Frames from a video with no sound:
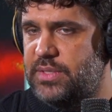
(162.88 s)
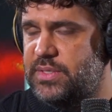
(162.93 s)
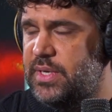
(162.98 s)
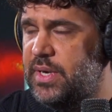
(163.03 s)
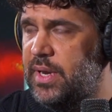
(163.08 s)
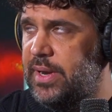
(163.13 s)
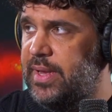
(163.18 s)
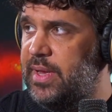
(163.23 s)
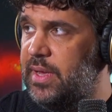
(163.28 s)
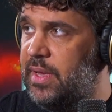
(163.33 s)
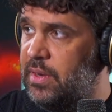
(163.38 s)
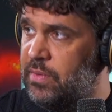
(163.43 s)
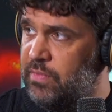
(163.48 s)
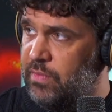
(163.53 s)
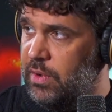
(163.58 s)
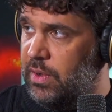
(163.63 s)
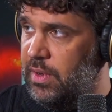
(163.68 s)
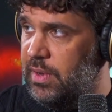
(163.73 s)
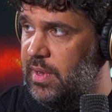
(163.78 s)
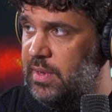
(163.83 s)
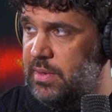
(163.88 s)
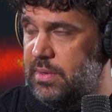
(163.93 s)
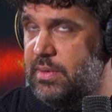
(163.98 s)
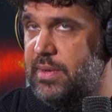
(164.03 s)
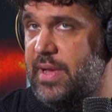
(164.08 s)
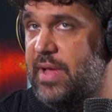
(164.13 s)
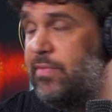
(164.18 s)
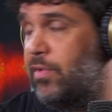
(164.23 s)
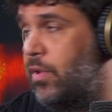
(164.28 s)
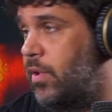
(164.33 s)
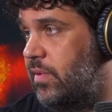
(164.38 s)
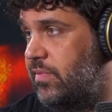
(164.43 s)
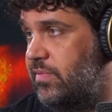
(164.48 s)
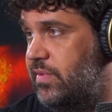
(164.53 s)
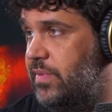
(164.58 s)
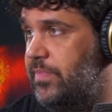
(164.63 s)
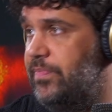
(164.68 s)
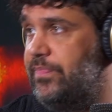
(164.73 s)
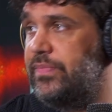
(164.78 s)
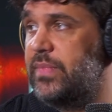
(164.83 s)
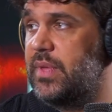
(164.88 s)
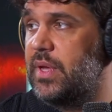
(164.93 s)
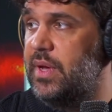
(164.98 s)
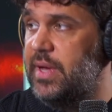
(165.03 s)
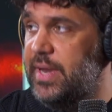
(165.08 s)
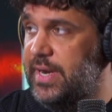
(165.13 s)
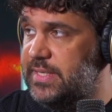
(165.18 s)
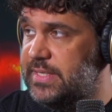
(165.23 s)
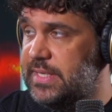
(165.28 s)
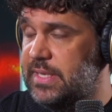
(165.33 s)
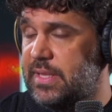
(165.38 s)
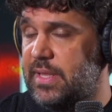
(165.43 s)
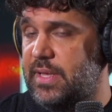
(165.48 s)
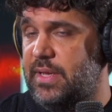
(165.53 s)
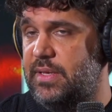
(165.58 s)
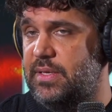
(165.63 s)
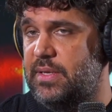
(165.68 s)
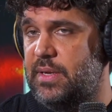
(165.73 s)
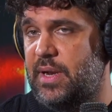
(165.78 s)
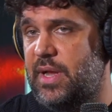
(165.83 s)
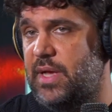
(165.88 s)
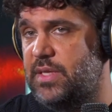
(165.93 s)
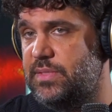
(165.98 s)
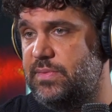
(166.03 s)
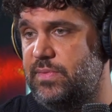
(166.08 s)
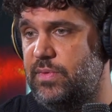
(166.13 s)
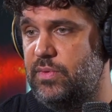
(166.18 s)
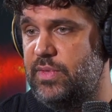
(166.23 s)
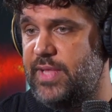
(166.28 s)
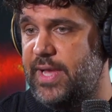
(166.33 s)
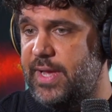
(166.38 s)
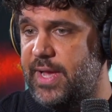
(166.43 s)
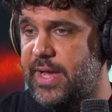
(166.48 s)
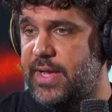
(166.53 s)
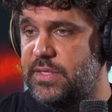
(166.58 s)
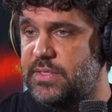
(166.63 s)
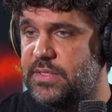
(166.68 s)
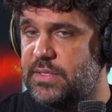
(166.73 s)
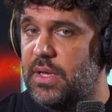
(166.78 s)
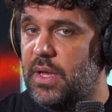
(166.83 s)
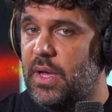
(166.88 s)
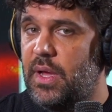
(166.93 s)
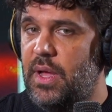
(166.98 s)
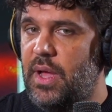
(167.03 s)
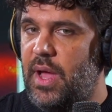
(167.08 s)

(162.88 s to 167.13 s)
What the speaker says: has really evolved recently in the last few decades,